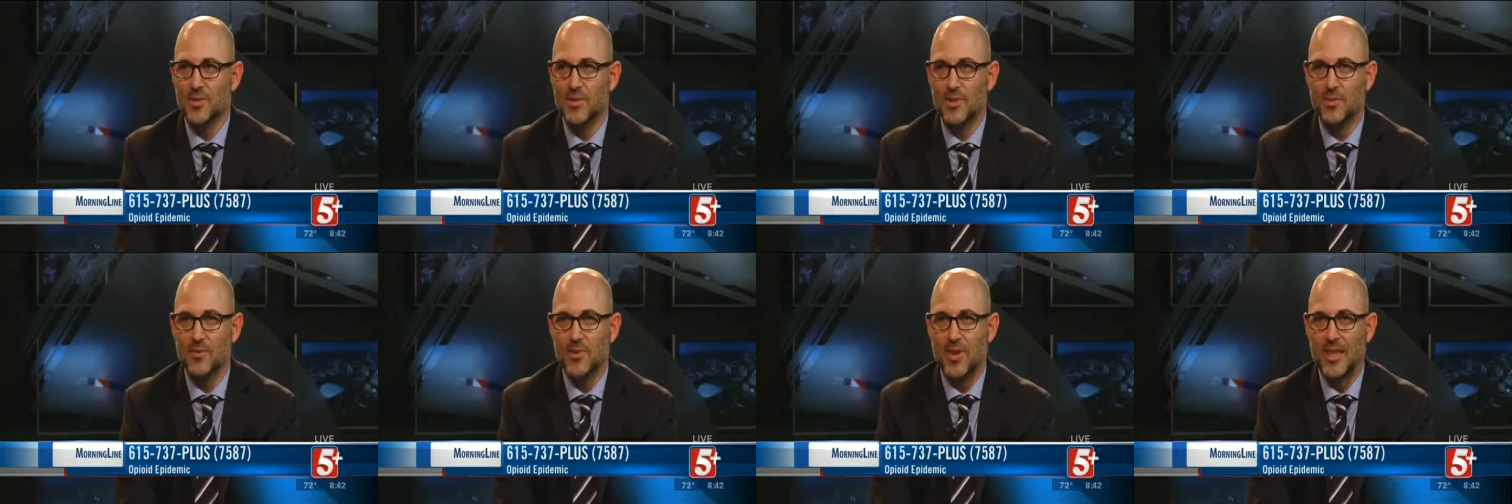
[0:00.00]

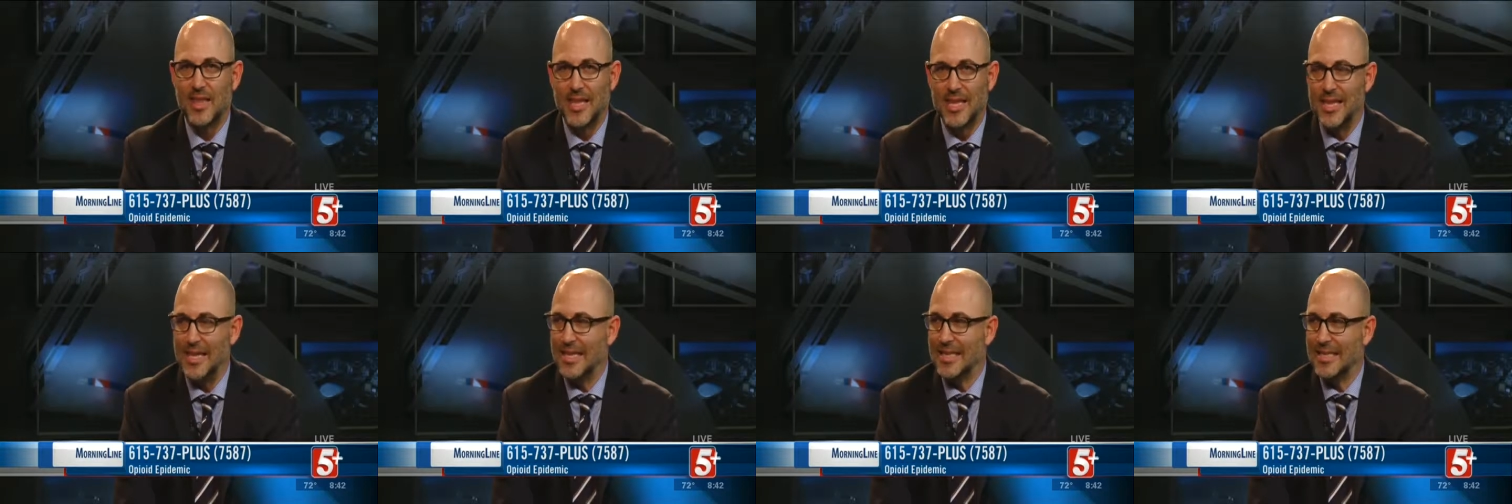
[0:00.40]

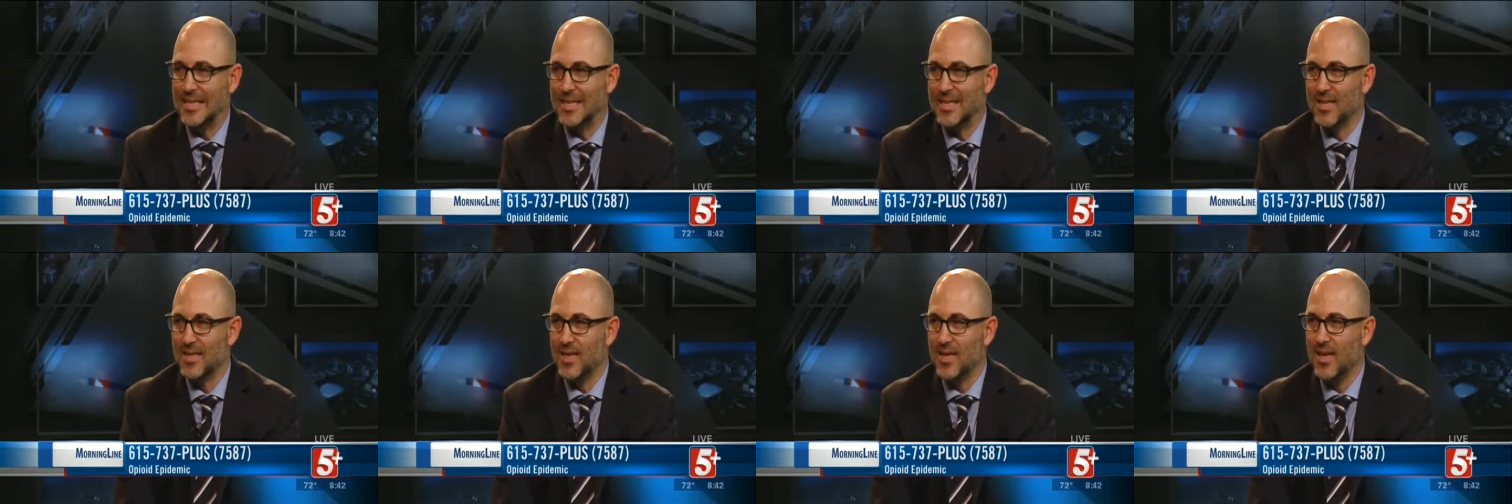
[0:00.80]
within it
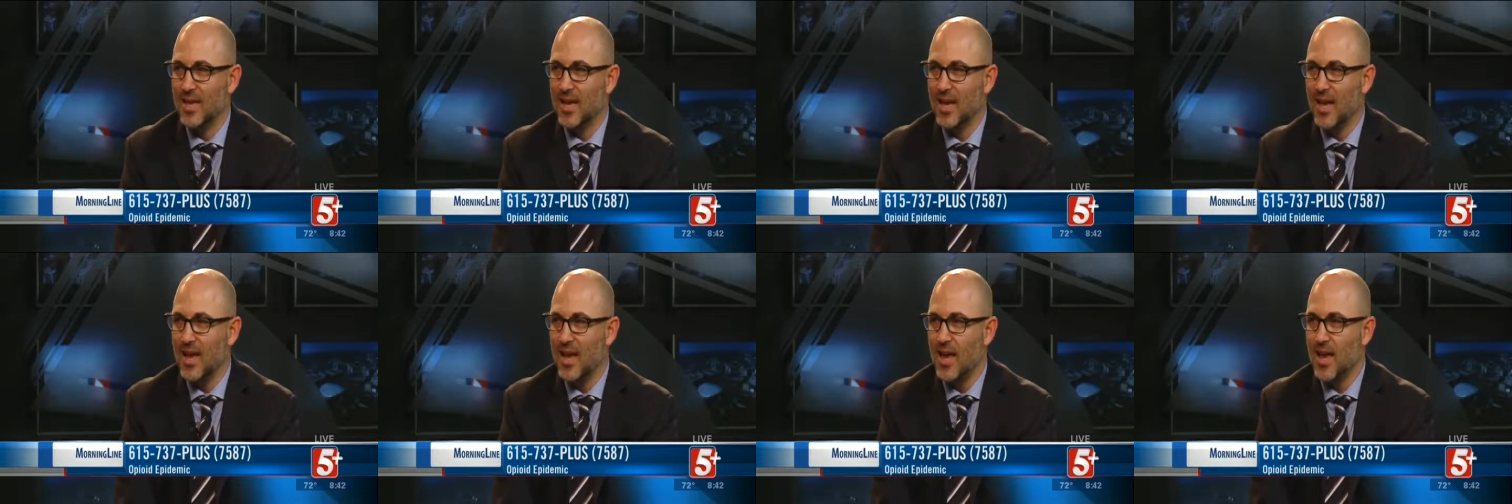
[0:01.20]

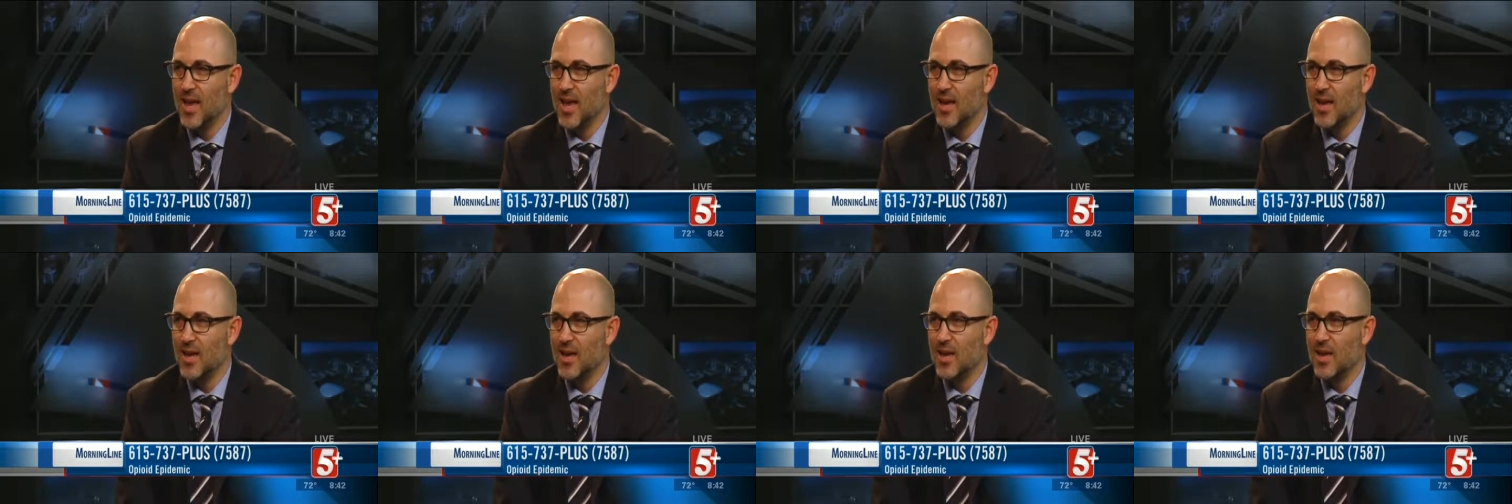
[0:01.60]

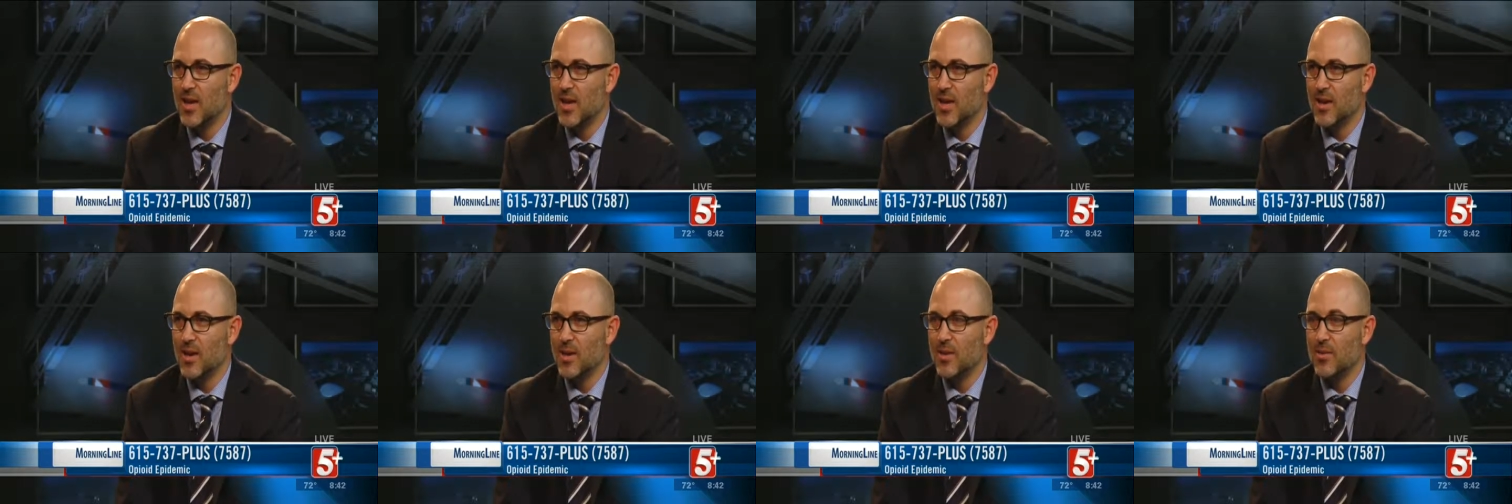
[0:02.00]
a
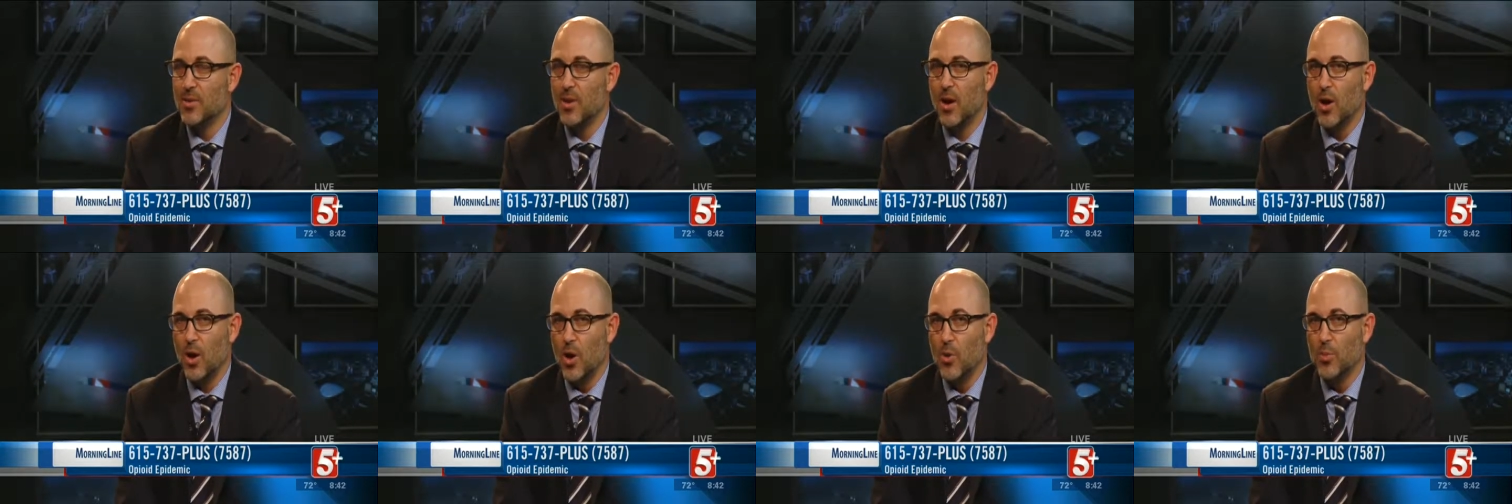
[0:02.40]

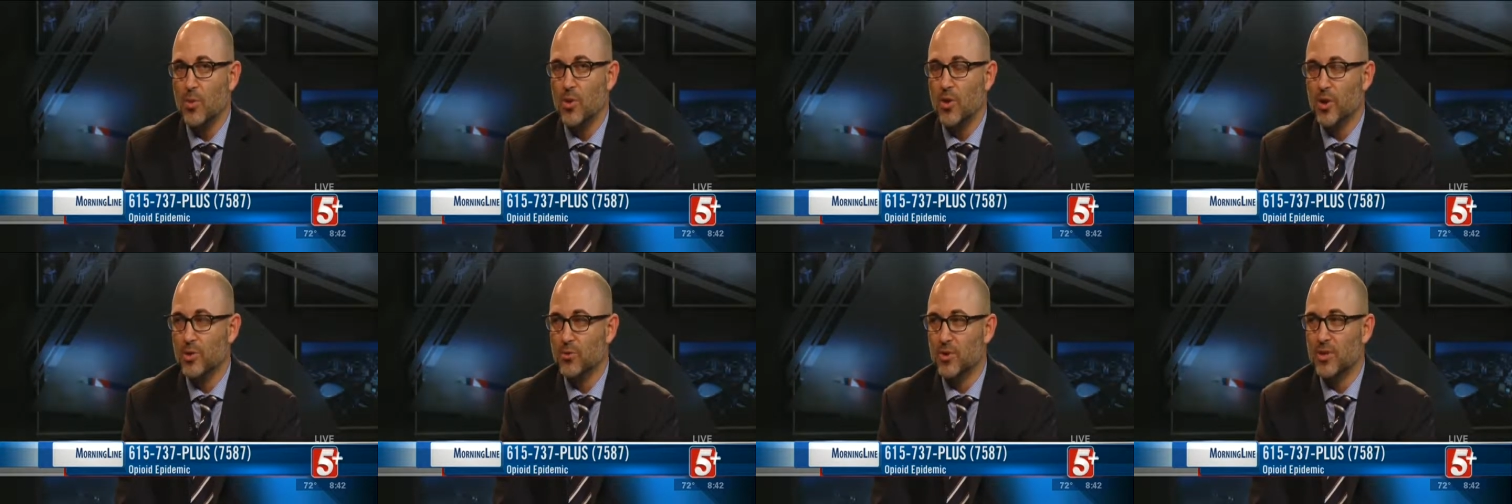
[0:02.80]

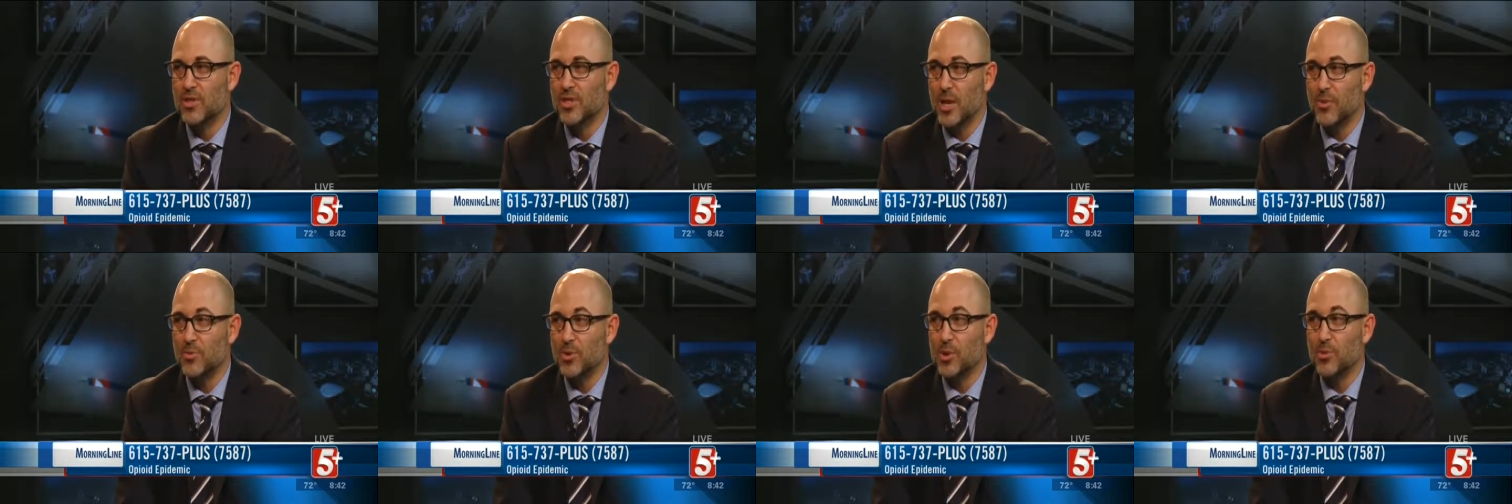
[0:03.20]
opioid
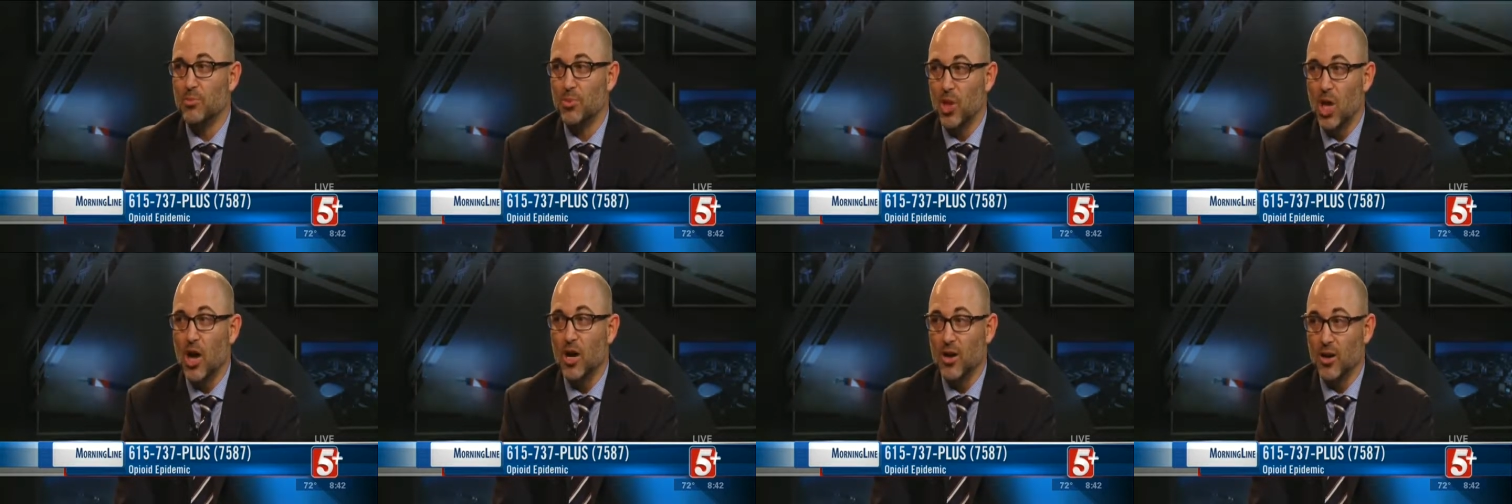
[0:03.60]
receptor
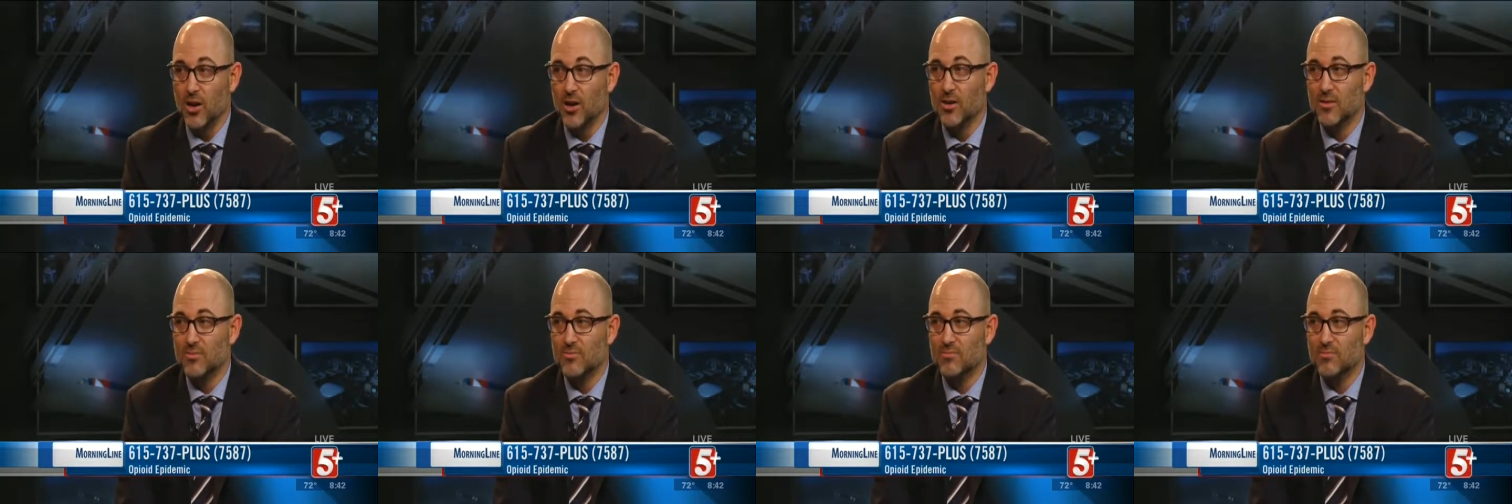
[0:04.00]
blocker.